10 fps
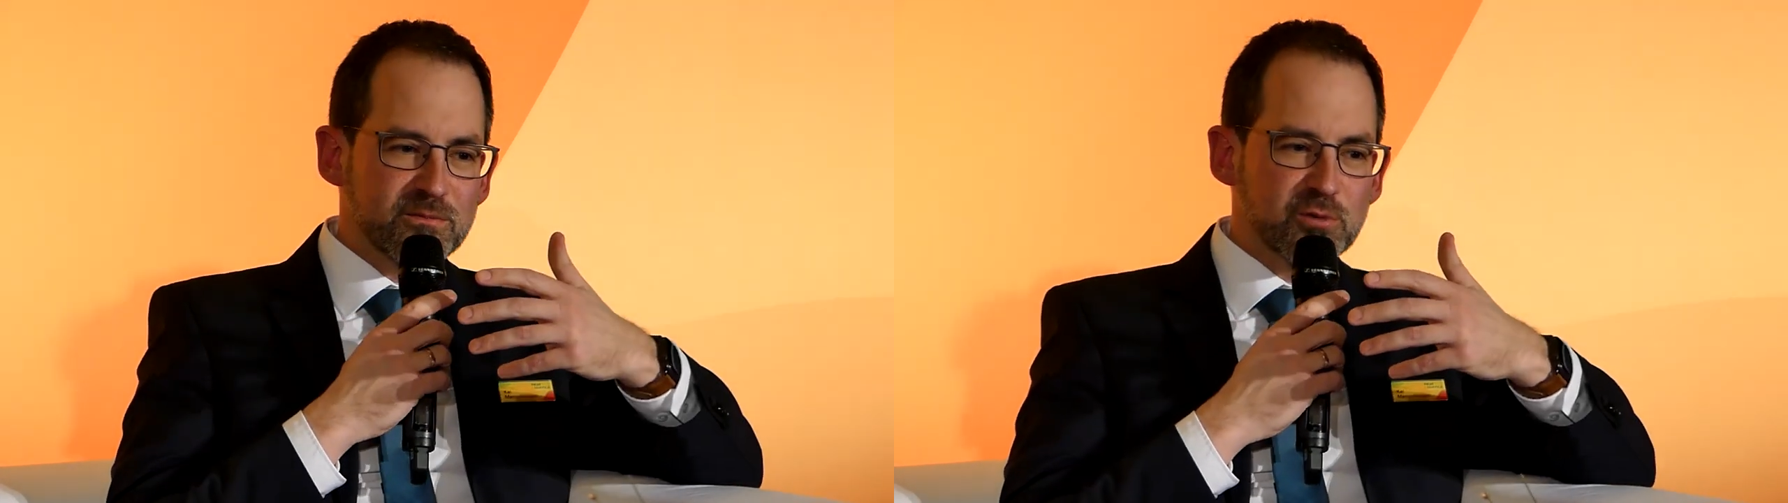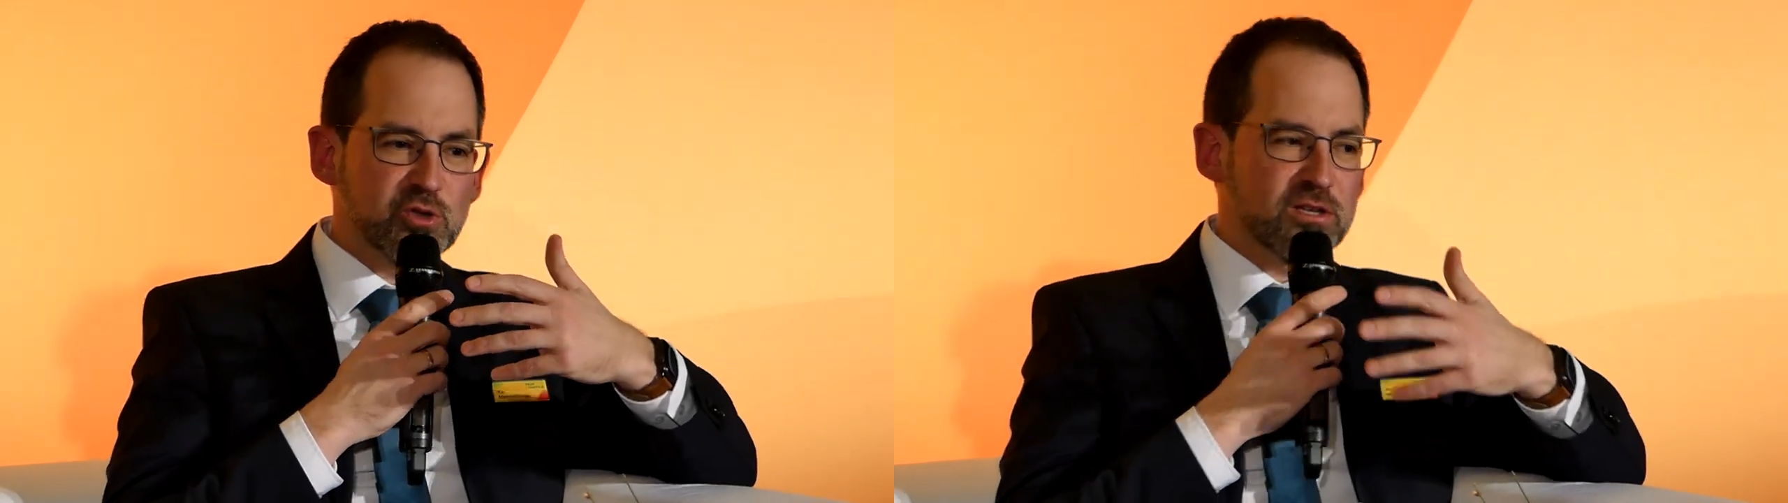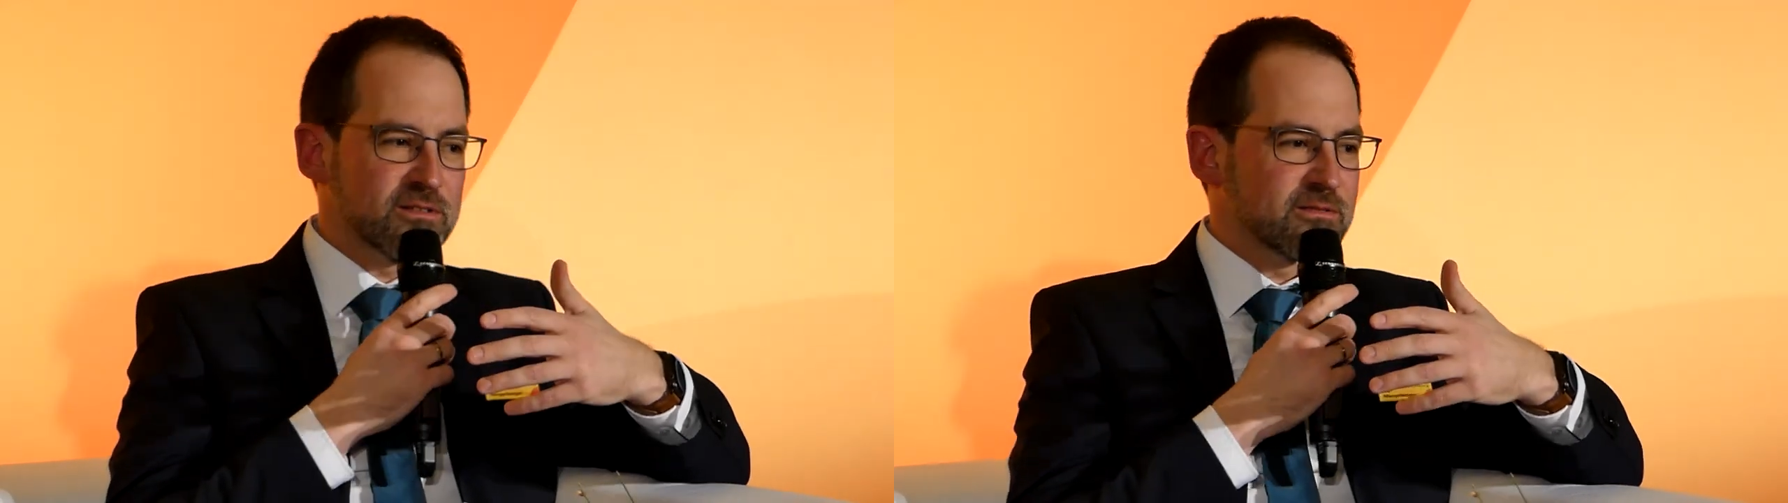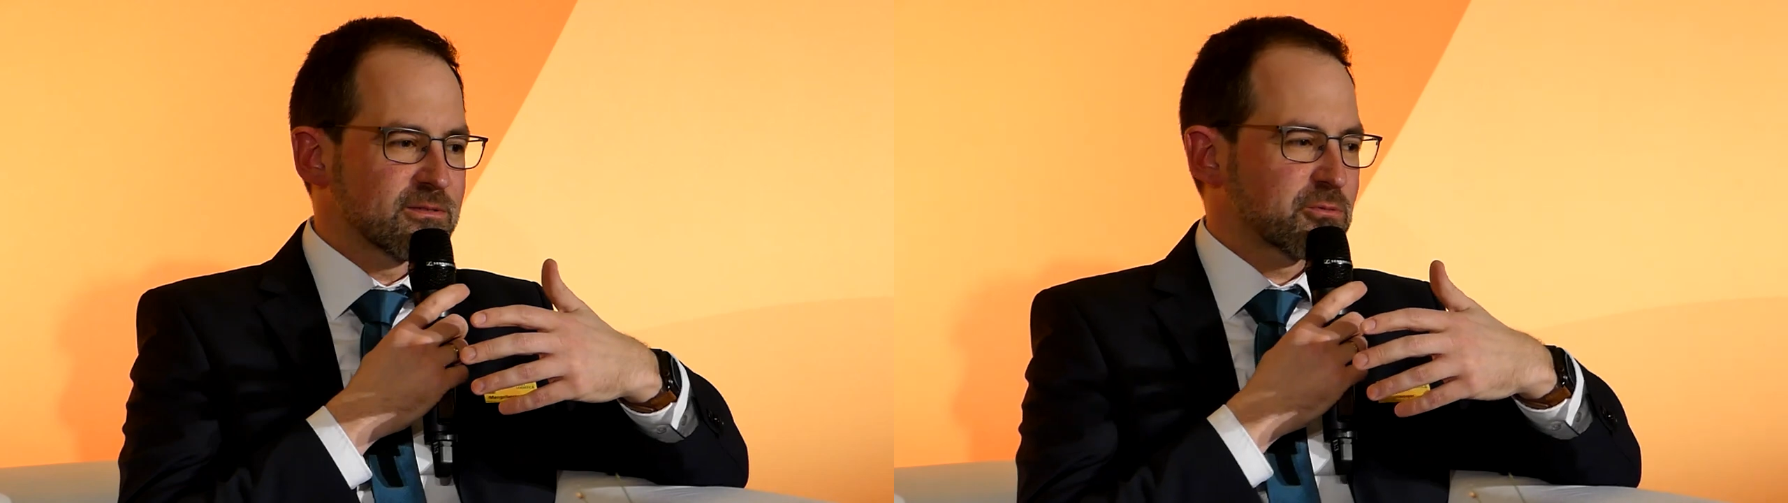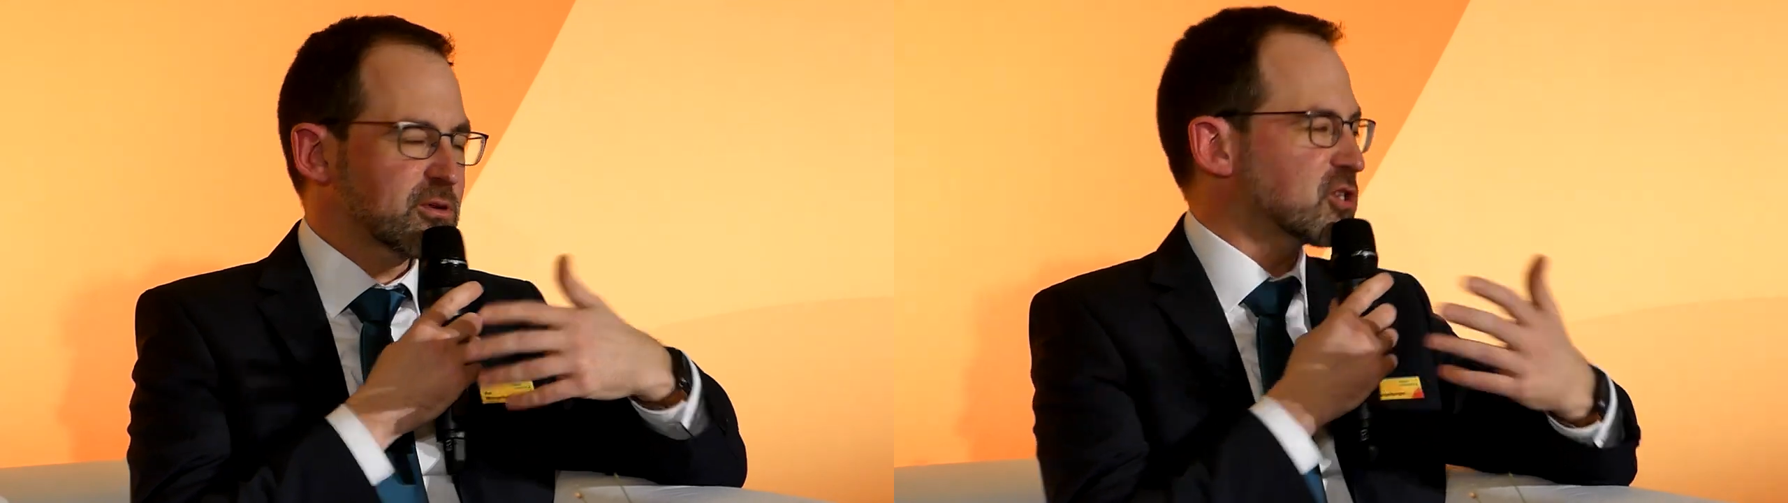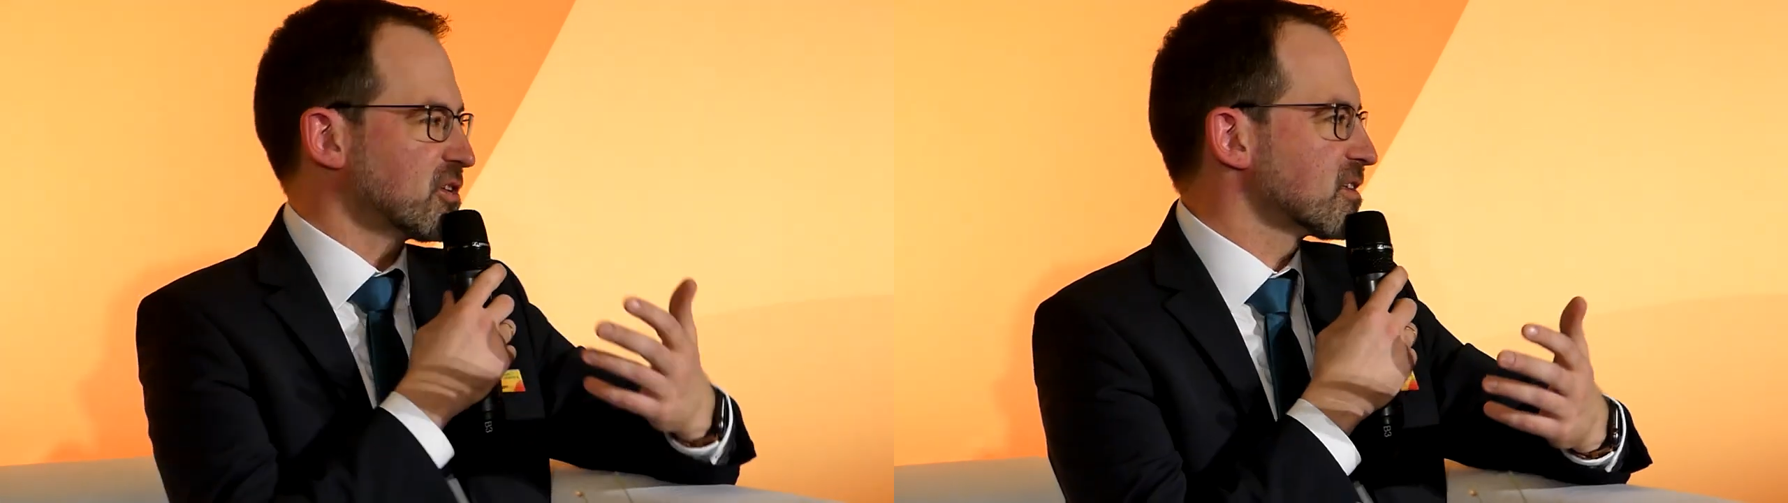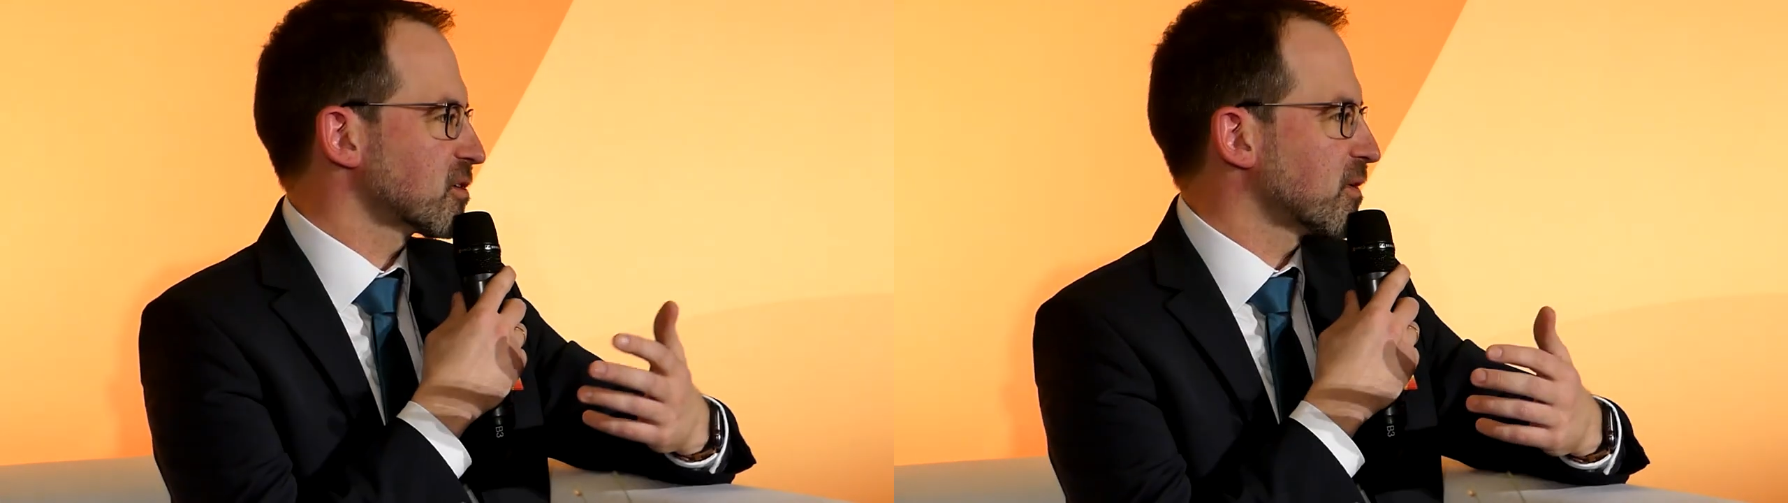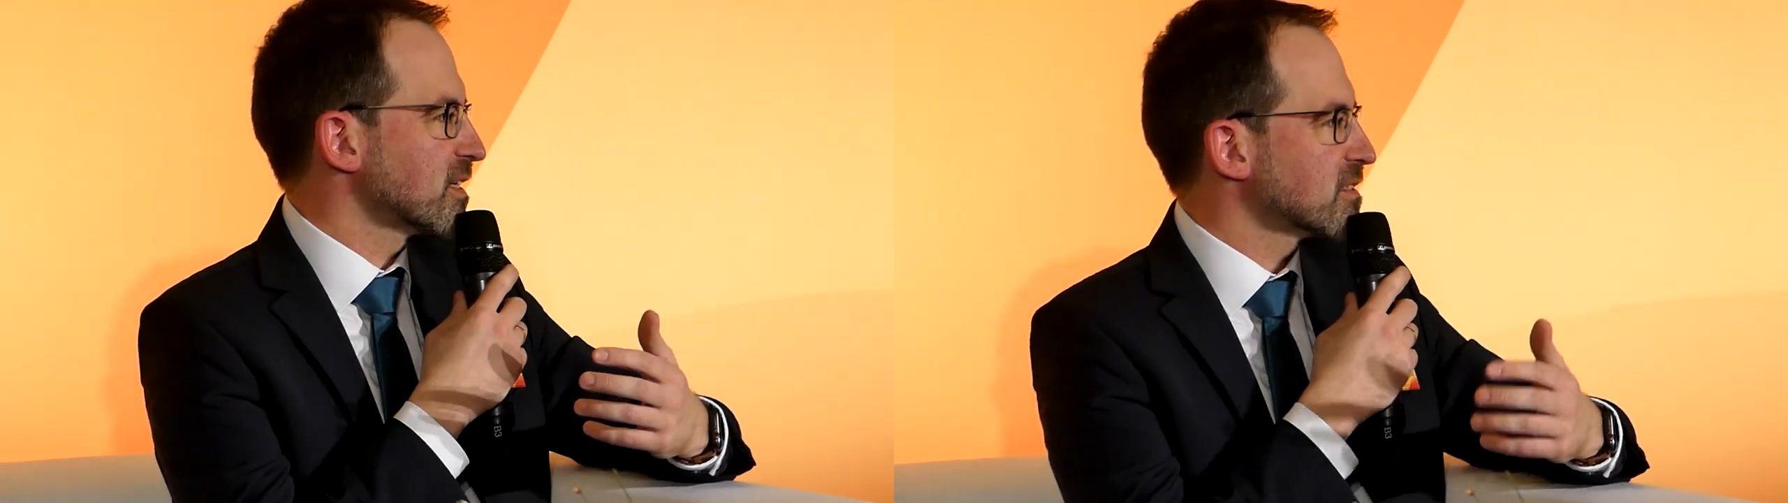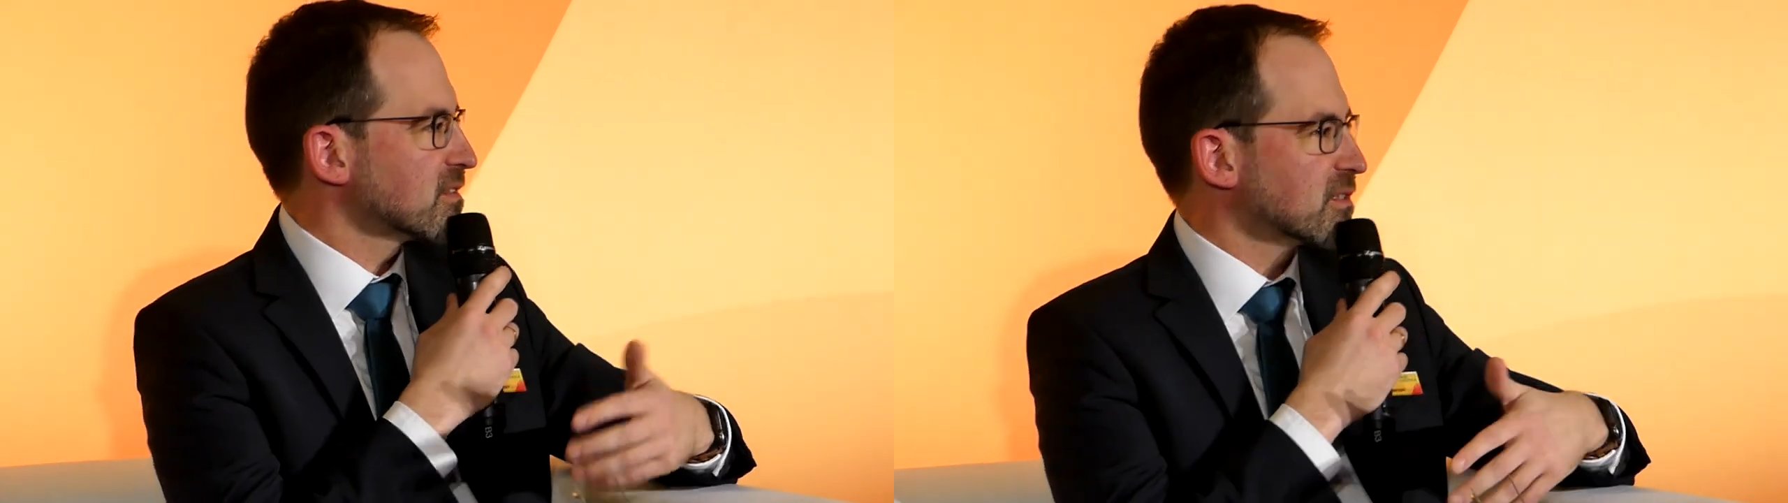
usual regional crises,